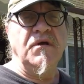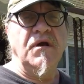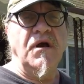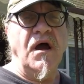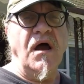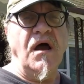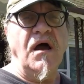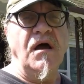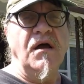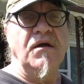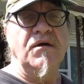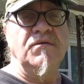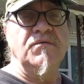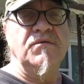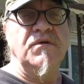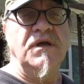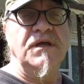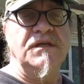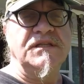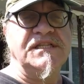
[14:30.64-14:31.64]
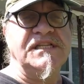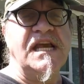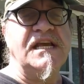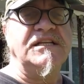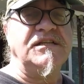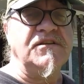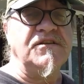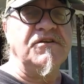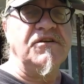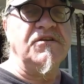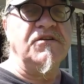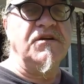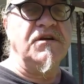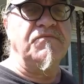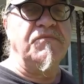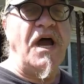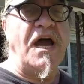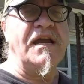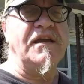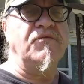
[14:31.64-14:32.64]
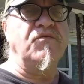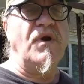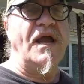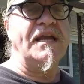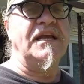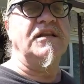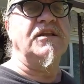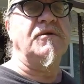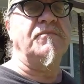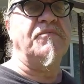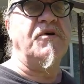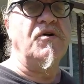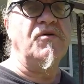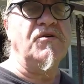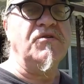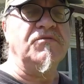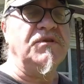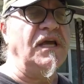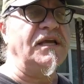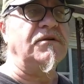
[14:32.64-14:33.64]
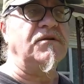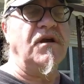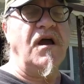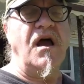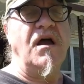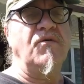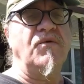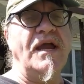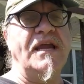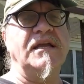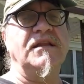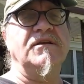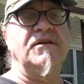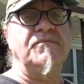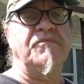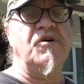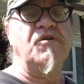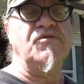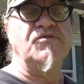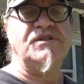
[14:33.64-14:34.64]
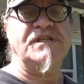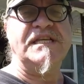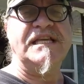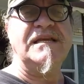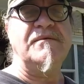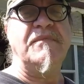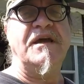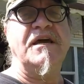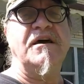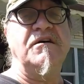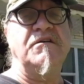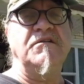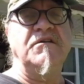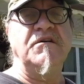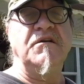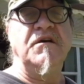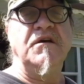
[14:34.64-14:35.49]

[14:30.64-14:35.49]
It's sent to their by regular post email,